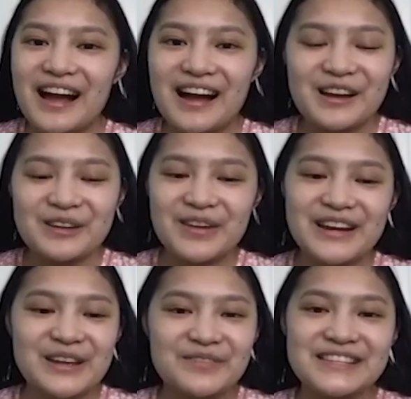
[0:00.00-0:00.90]
Hi, my
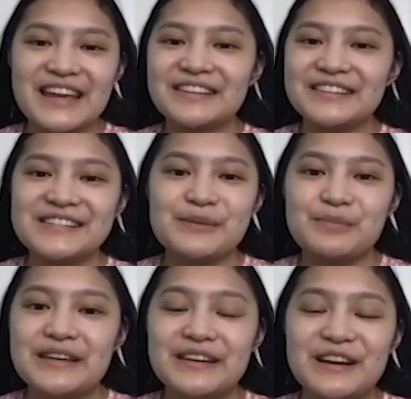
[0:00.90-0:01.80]
name is Kaitlyn
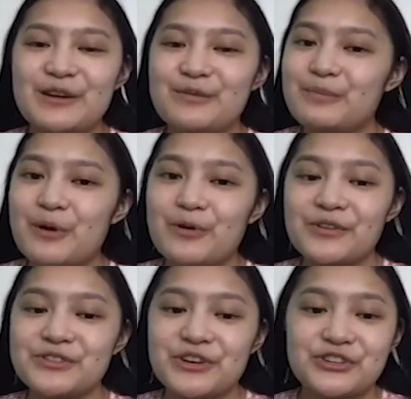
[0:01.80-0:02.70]
Sapida. My
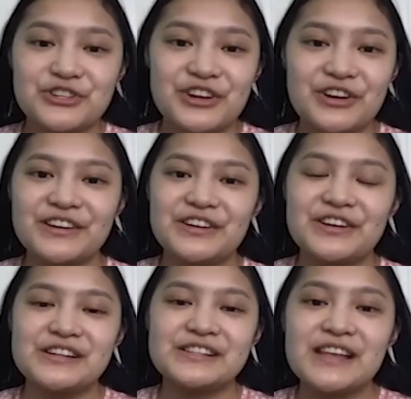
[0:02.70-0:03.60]
pronouns are she, her, and
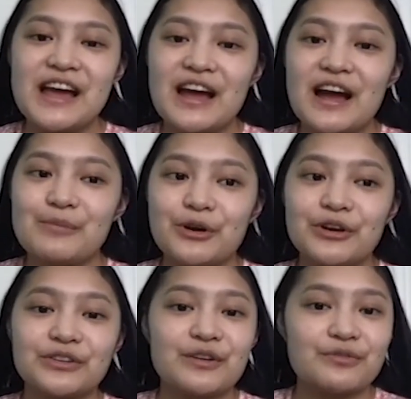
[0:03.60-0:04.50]
hers. I'm
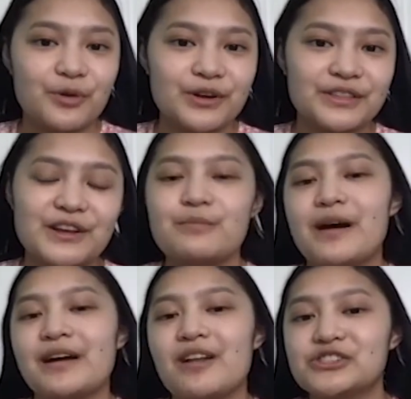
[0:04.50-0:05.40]
currently a fourth year
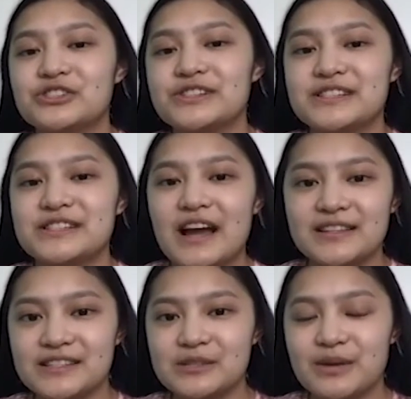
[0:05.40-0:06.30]
biological
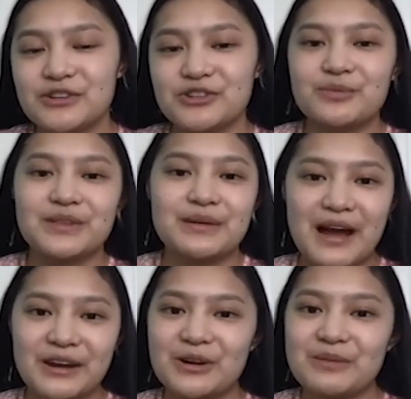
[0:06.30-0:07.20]
sciences major with a
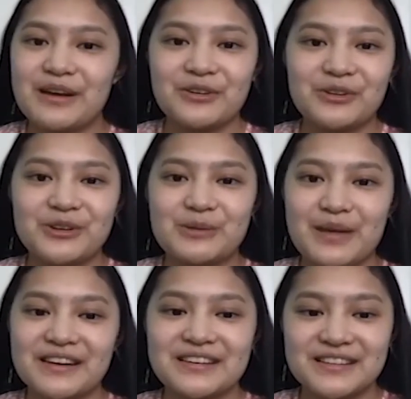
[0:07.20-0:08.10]
minor in medical
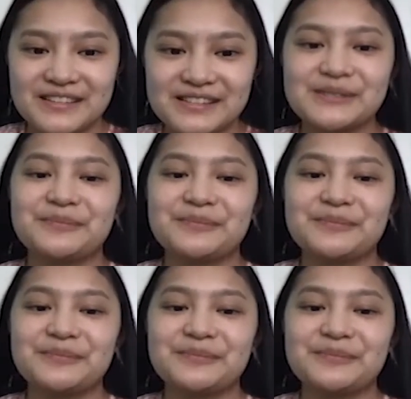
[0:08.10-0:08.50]
humanities.